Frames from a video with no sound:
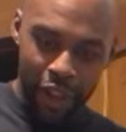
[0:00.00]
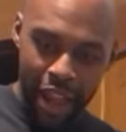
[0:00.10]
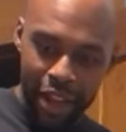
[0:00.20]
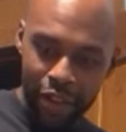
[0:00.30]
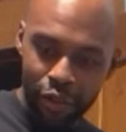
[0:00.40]

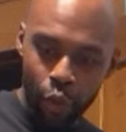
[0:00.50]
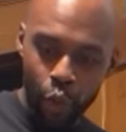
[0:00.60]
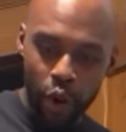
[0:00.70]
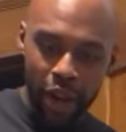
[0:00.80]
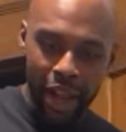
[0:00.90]
as
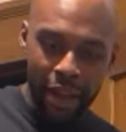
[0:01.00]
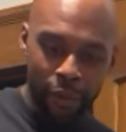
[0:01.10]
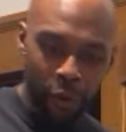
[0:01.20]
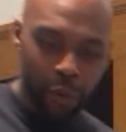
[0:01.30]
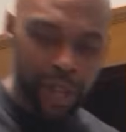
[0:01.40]
whatever
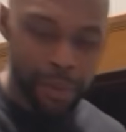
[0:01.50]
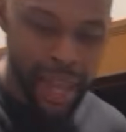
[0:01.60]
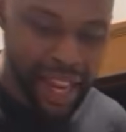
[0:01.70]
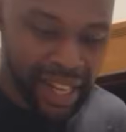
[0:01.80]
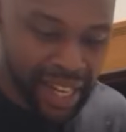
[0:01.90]
we may
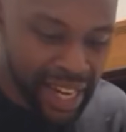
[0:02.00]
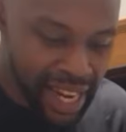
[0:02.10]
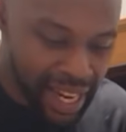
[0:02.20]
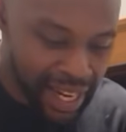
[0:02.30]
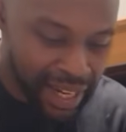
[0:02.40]
need.
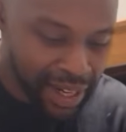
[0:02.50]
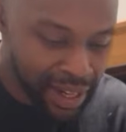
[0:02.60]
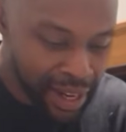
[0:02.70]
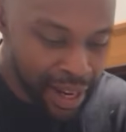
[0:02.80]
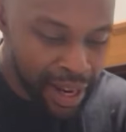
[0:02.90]

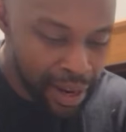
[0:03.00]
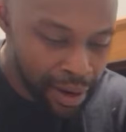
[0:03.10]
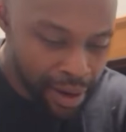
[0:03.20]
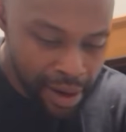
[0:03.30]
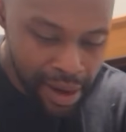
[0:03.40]

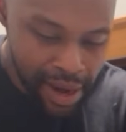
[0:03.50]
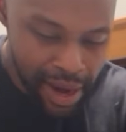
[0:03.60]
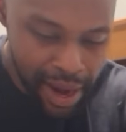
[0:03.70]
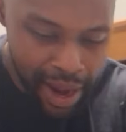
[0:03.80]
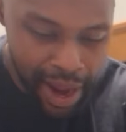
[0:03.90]

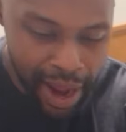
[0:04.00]
Now,